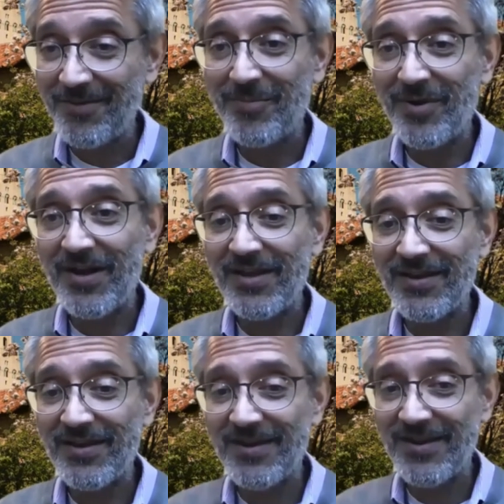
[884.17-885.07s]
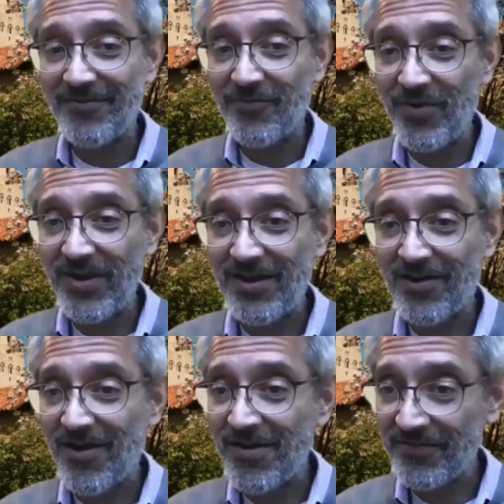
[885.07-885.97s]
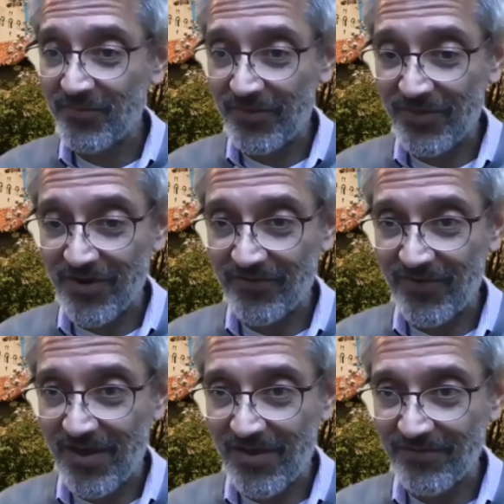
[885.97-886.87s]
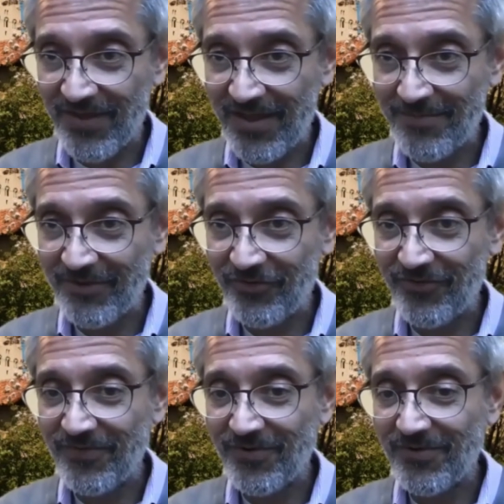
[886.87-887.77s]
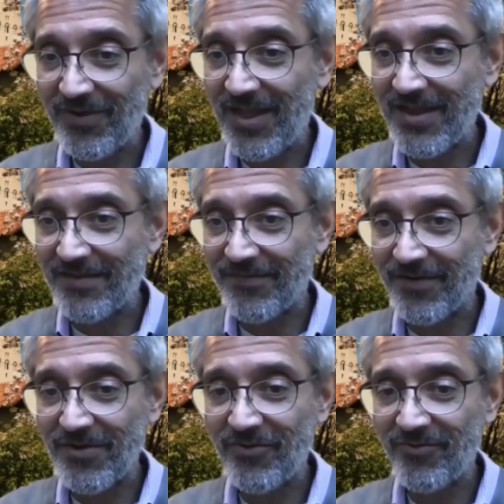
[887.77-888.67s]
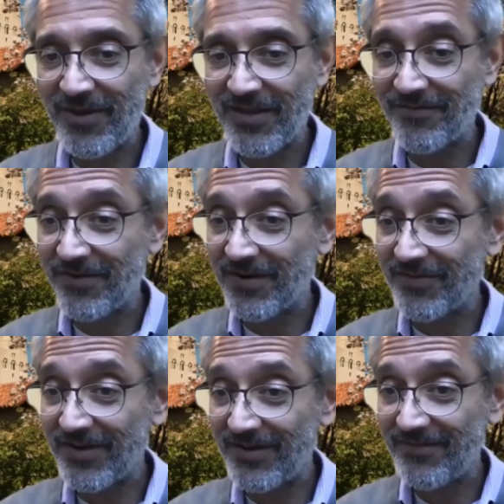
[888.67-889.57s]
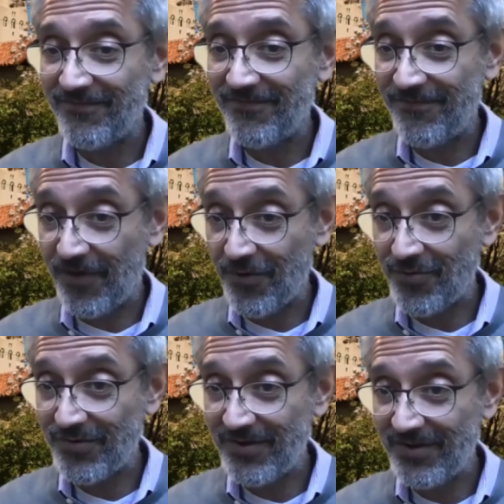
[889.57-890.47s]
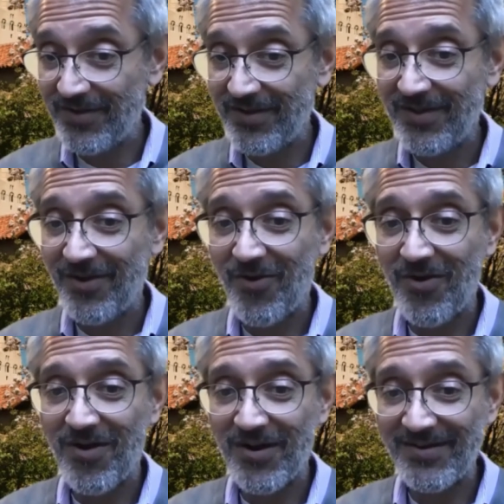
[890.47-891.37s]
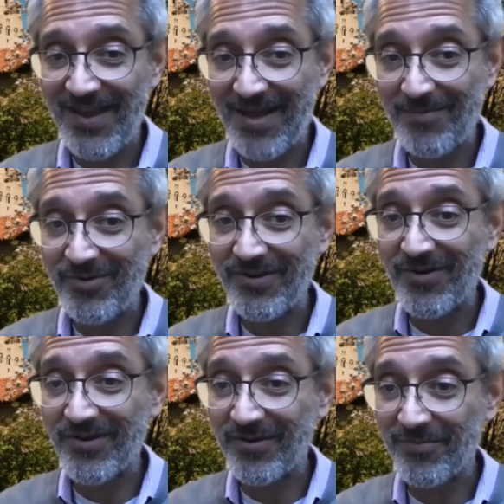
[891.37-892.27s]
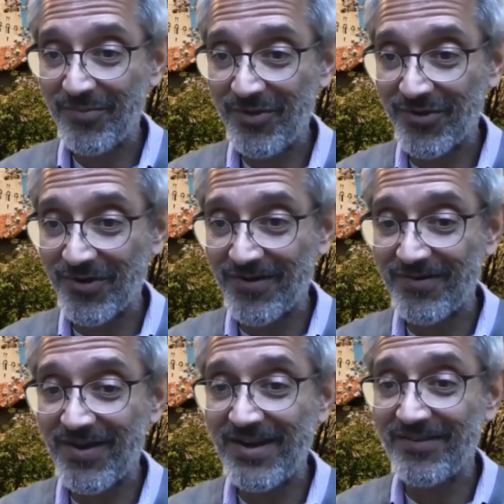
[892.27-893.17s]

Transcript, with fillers: But if we are honest with ourselves, how much of your life are you spending in front of a phone or a tablet or a computer, right?